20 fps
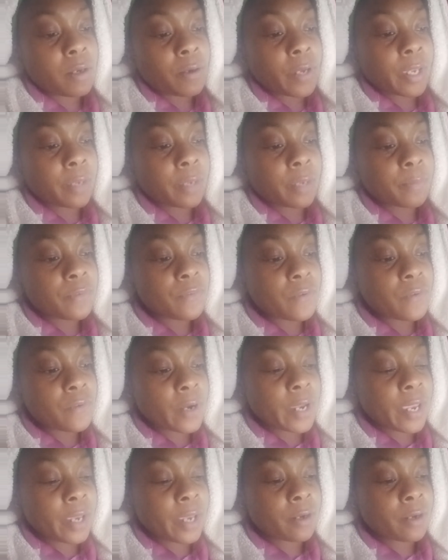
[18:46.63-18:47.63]
before
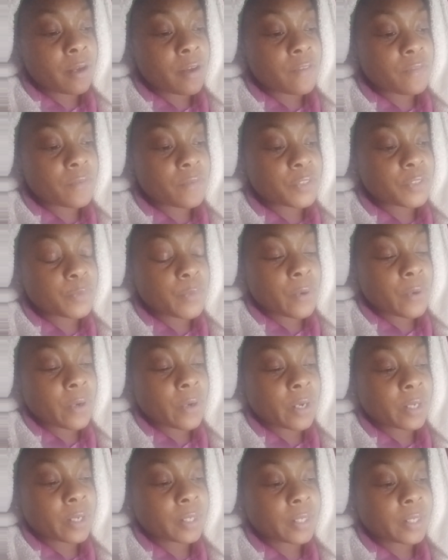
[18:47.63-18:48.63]
Adolf was
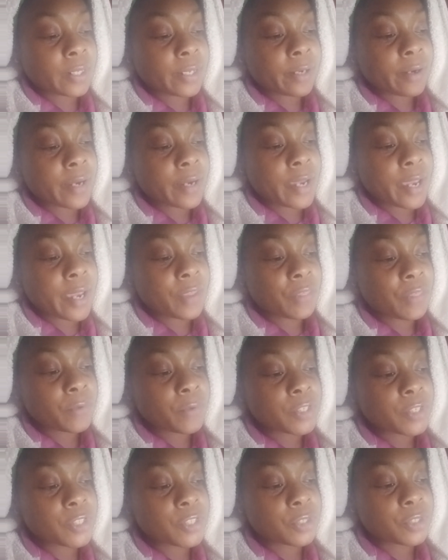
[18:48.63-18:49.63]
born, Clara had three
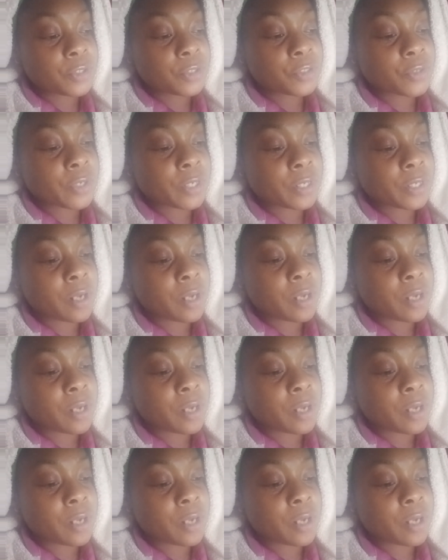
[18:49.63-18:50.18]
children,